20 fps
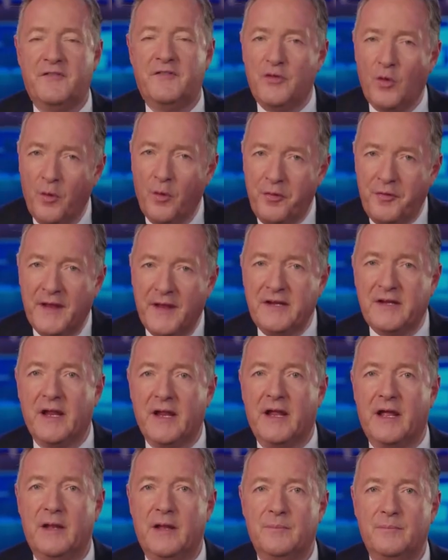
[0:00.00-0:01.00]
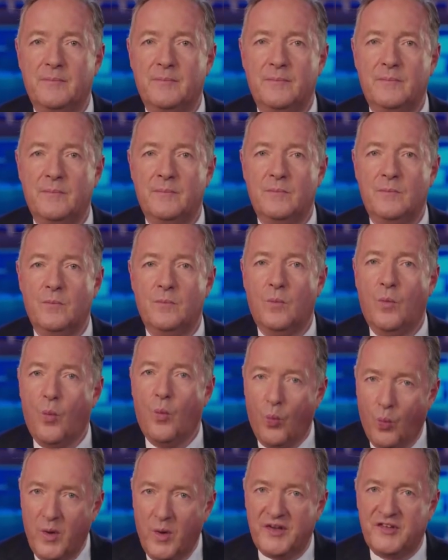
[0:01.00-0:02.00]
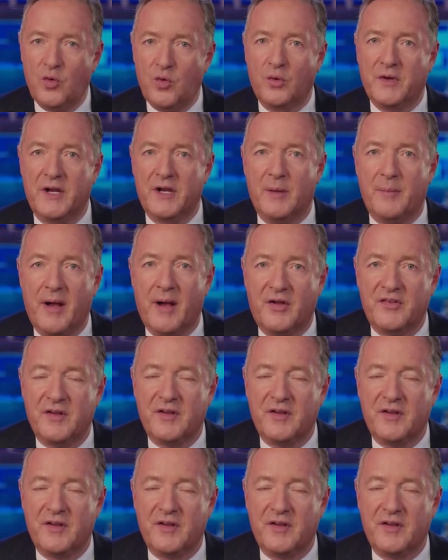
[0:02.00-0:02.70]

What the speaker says: if you're thinking it, we're talking about